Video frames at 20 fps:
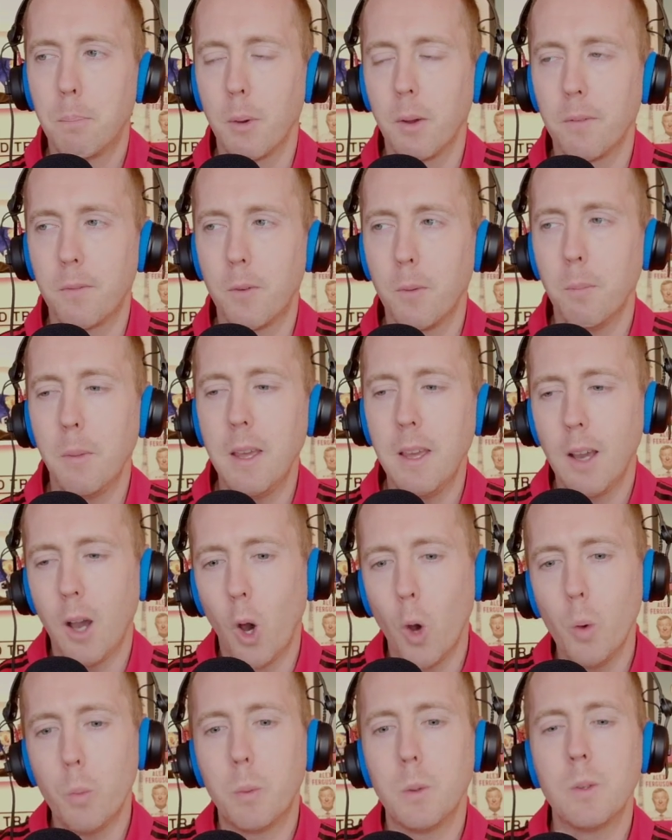But for me, it
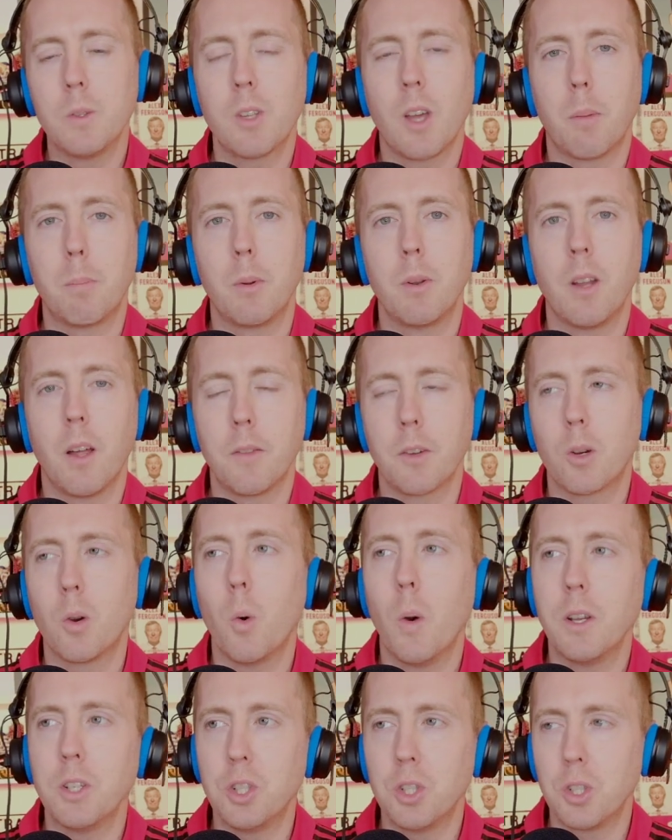opens up another
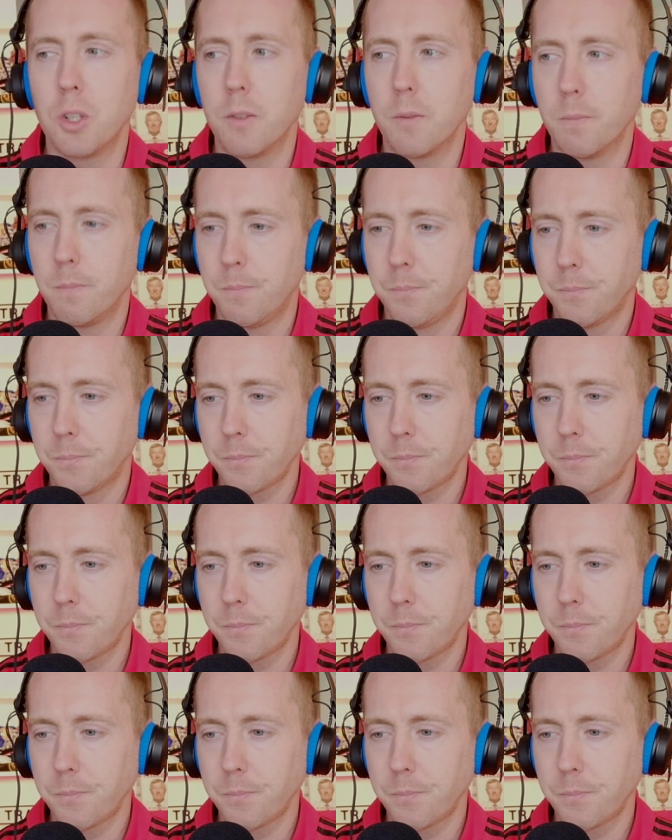question.